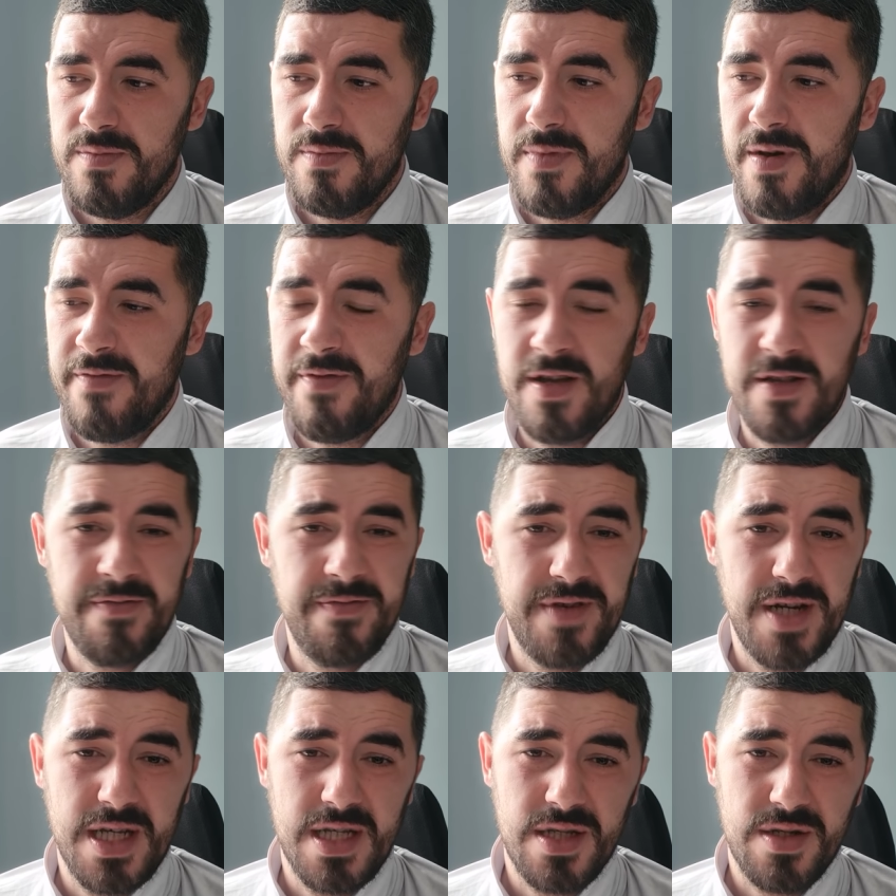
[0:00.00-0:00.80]
I've had
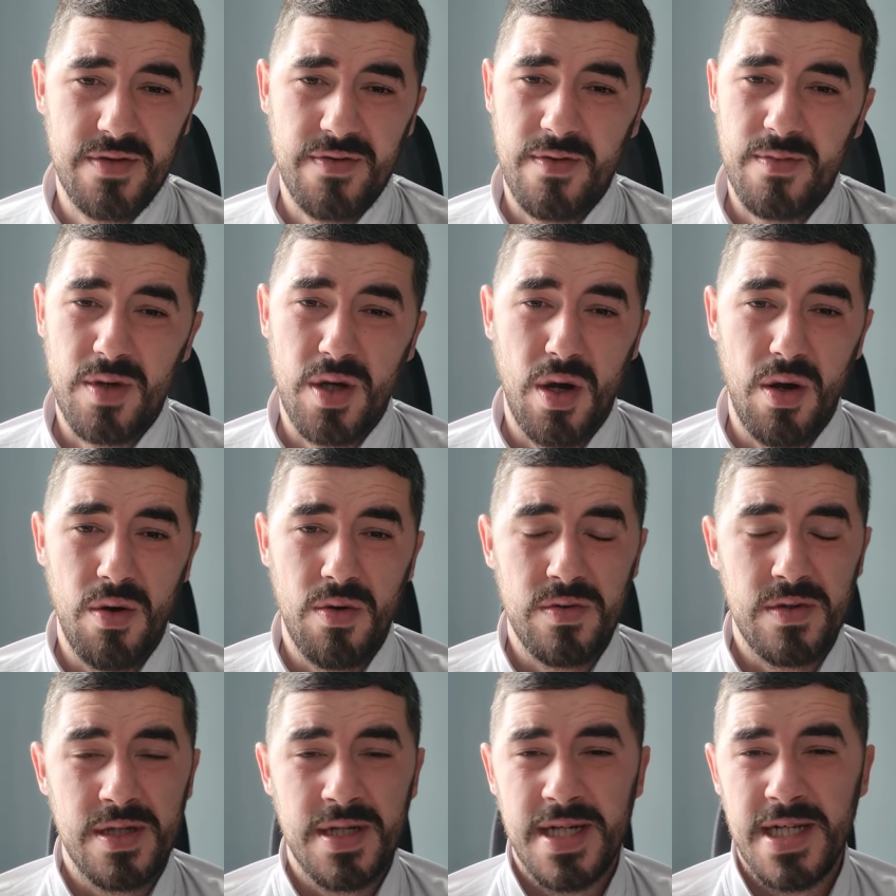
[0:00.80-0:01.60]
friends from
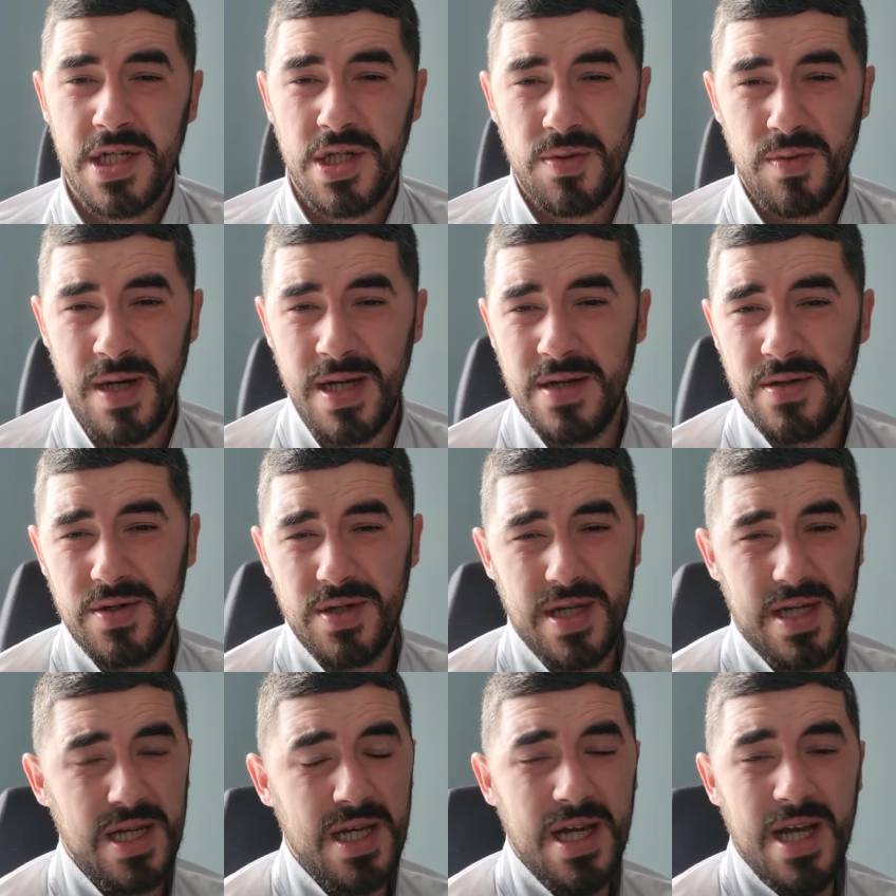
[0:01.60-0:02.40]
Colney, Swales.